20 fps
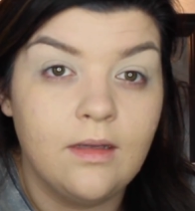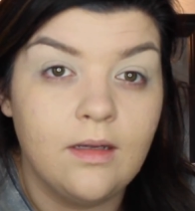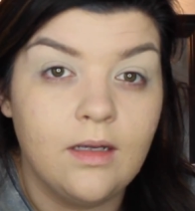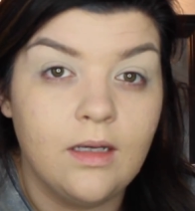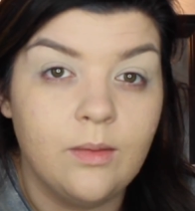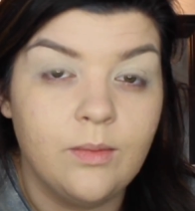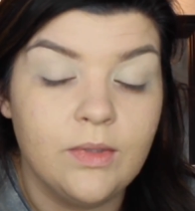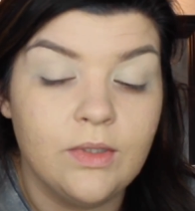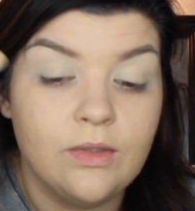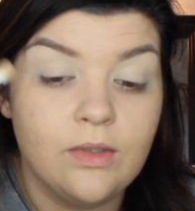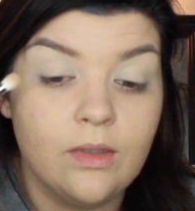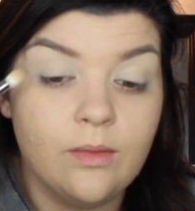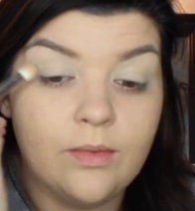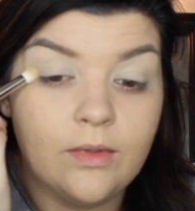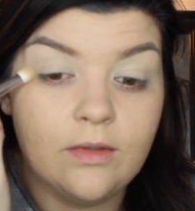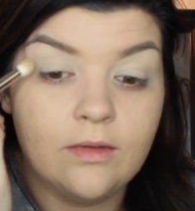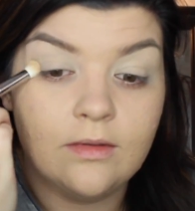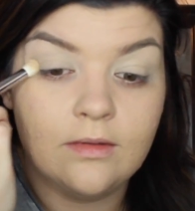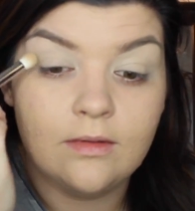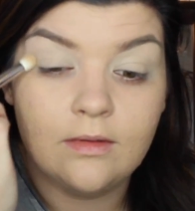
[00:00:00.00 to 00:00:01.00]
I'm in
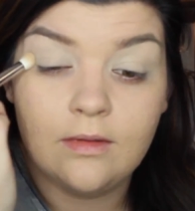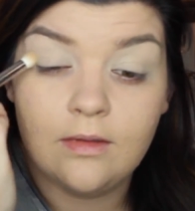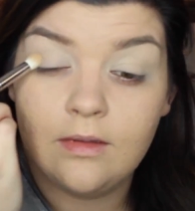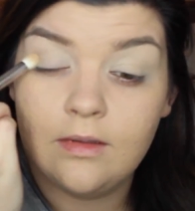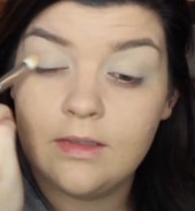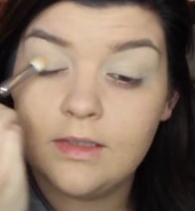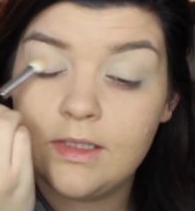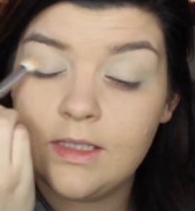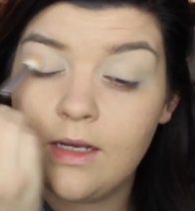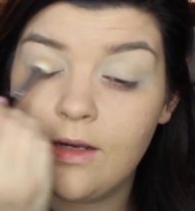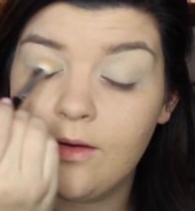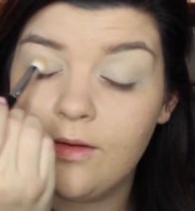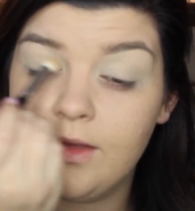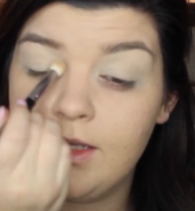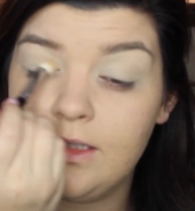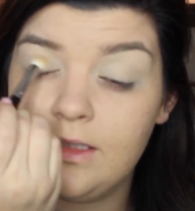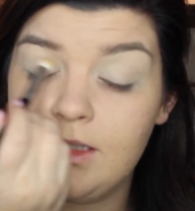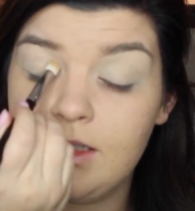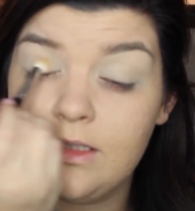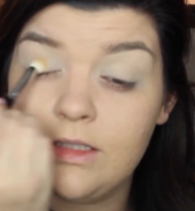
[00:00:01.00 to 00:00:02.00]
trouble. So
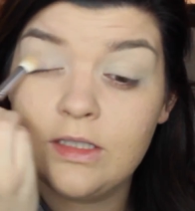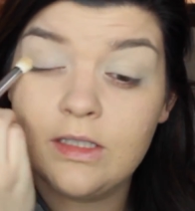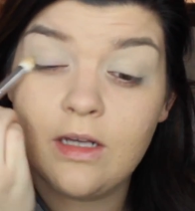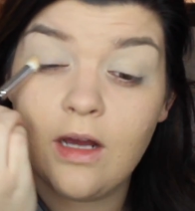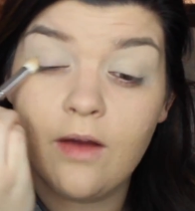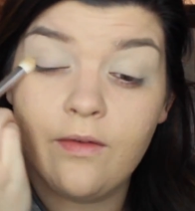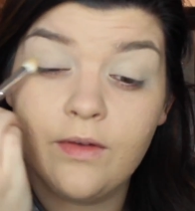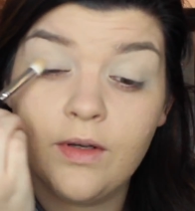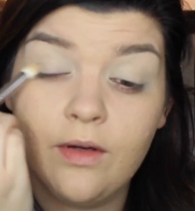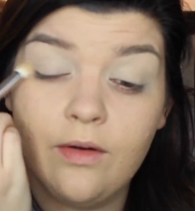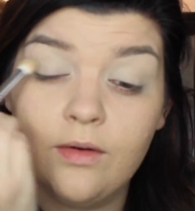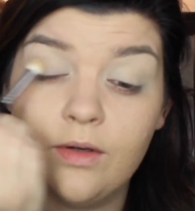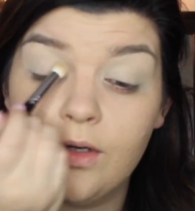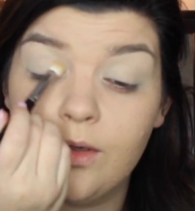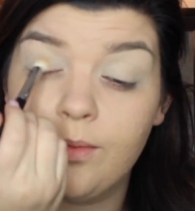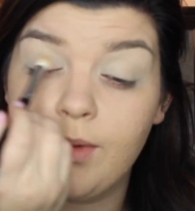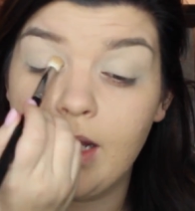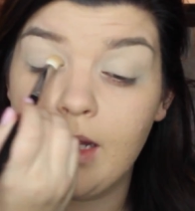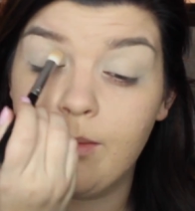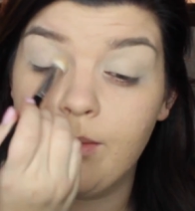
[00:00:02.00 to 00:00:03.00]
this is Soft
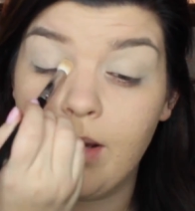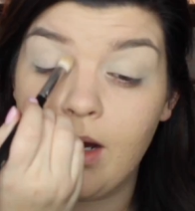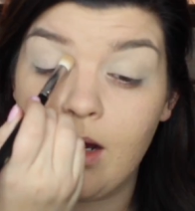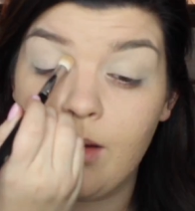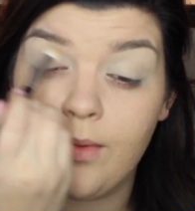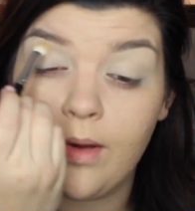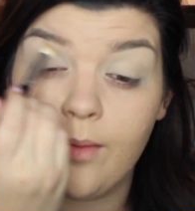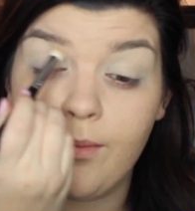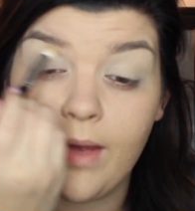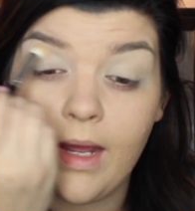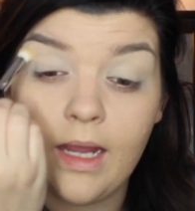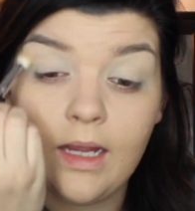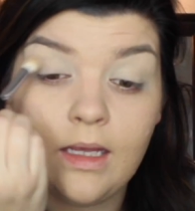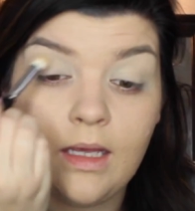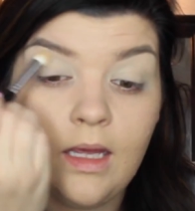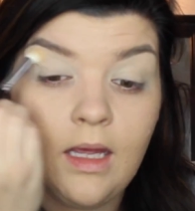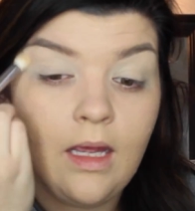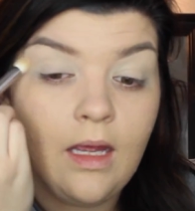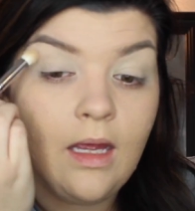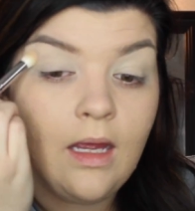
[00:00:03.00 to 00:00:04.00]
Ochre Paint Pot by
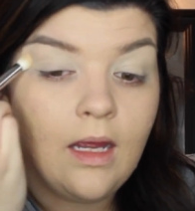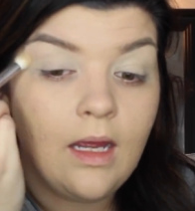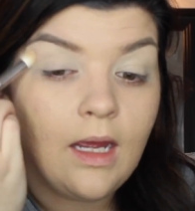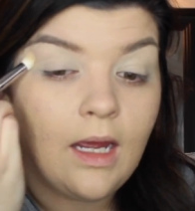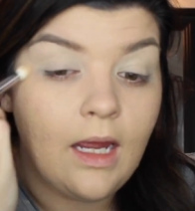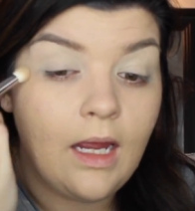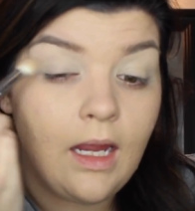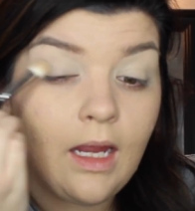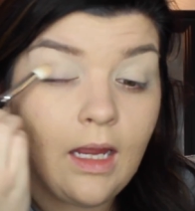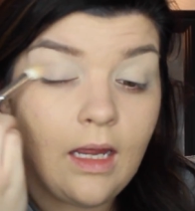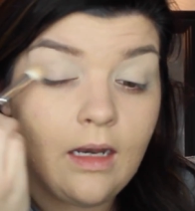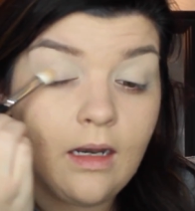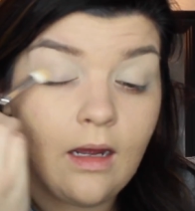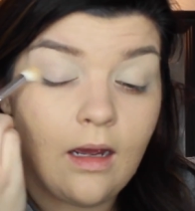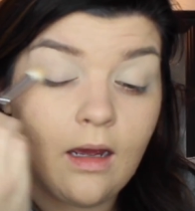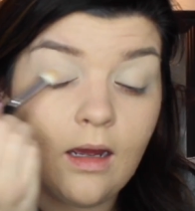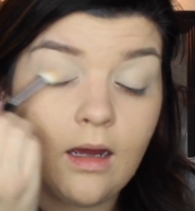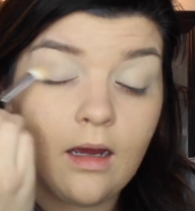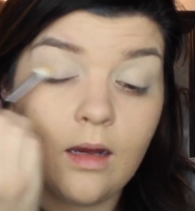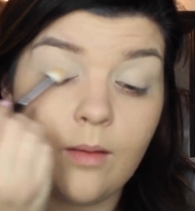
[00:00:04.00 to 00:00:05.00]
MAC, and
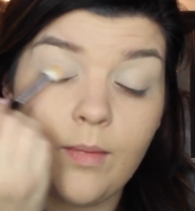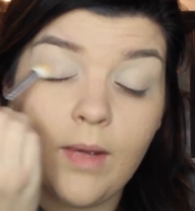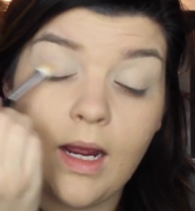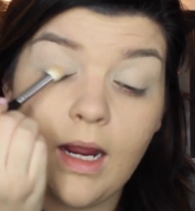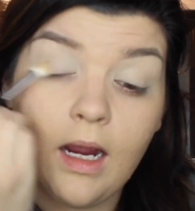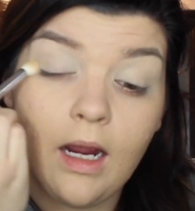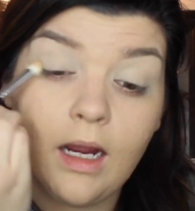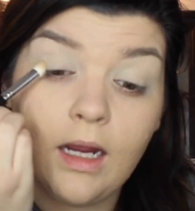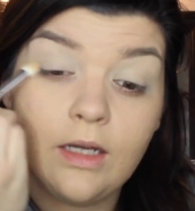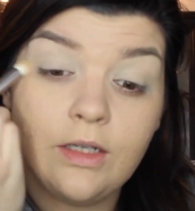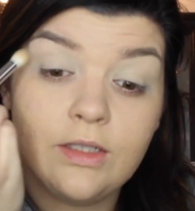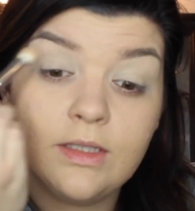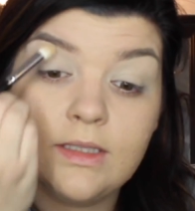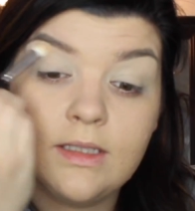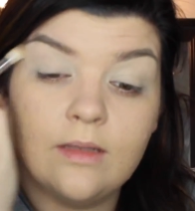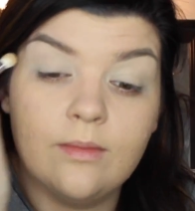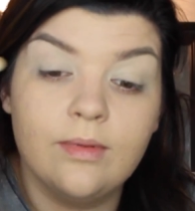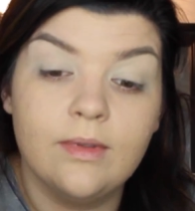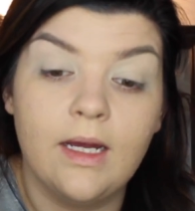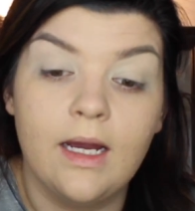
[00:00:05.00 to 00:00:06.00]
I just
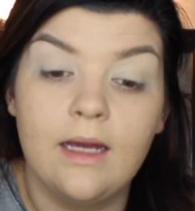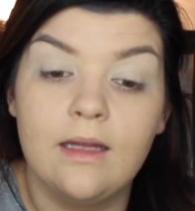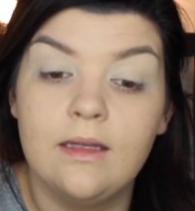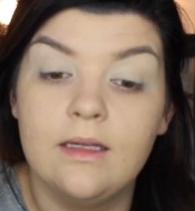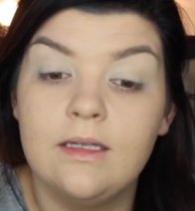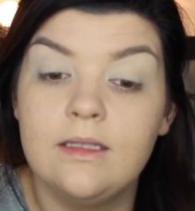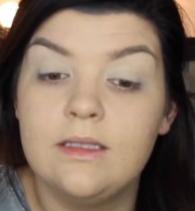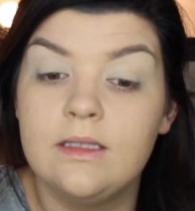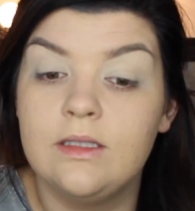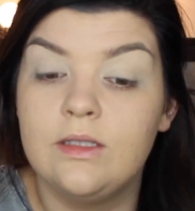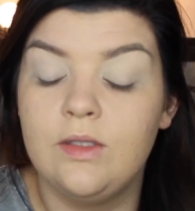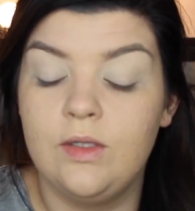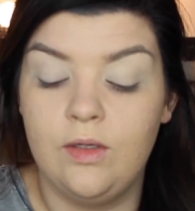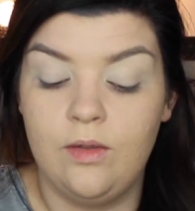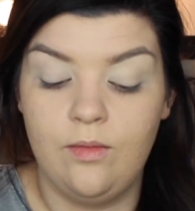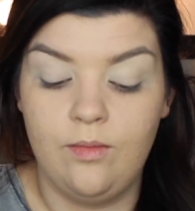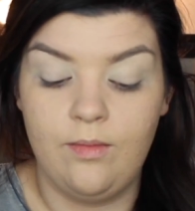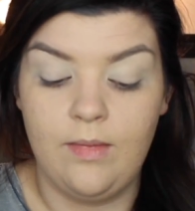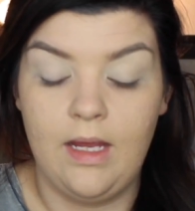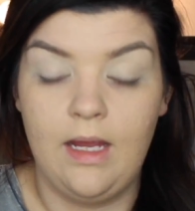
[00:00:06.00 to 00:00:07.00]
apply this
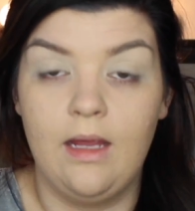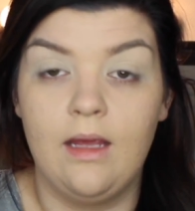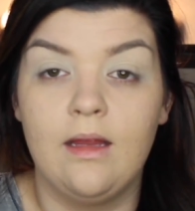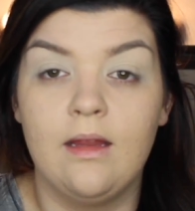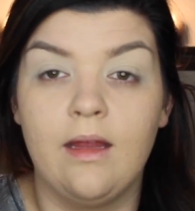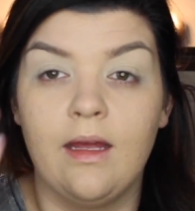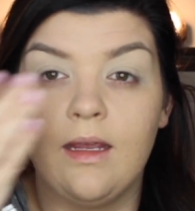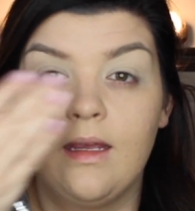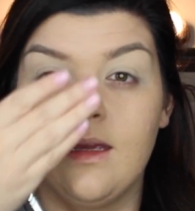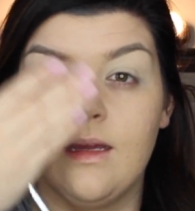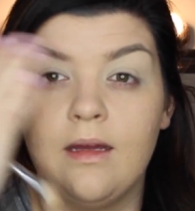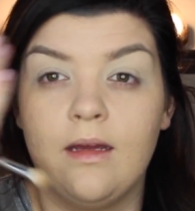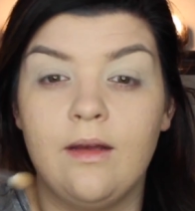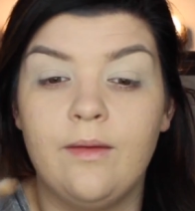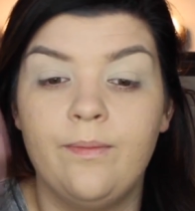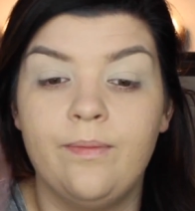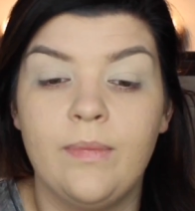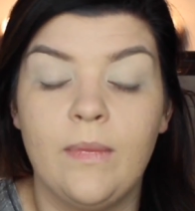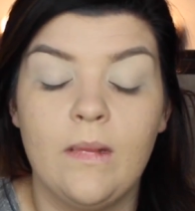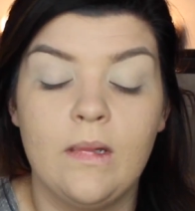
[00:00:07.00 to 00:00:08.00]
to make like
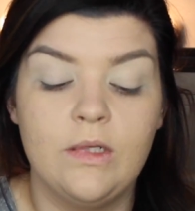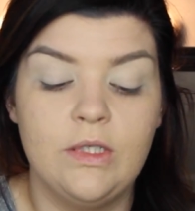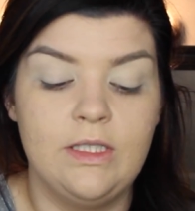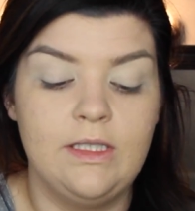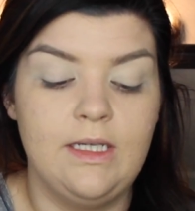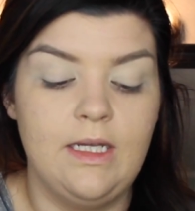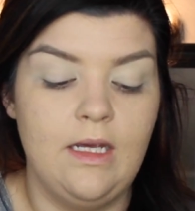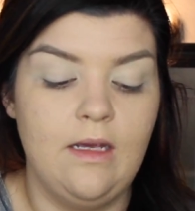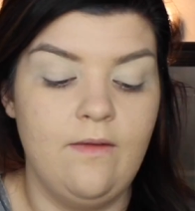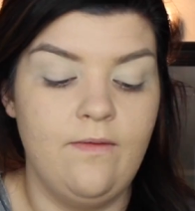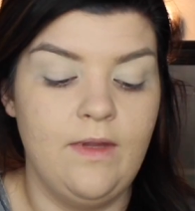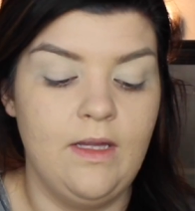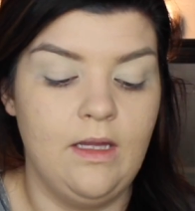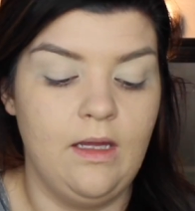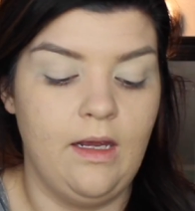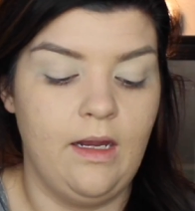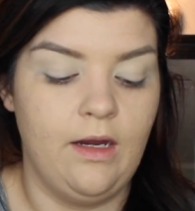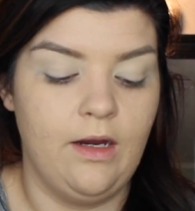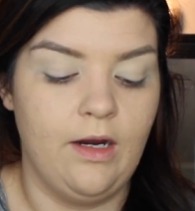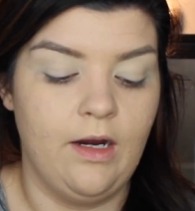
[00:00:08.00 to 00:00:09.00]
just an even
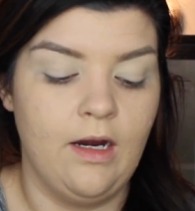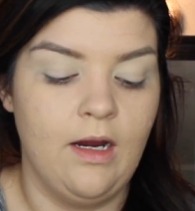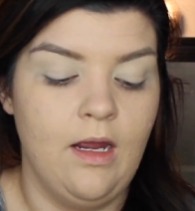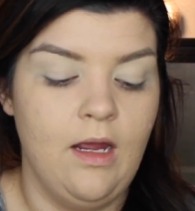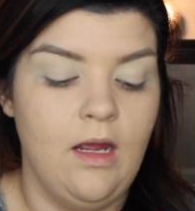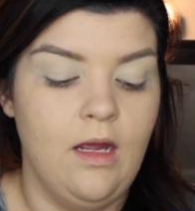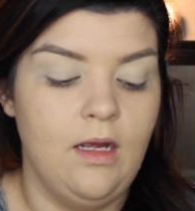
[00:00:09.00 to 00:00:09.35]
layer.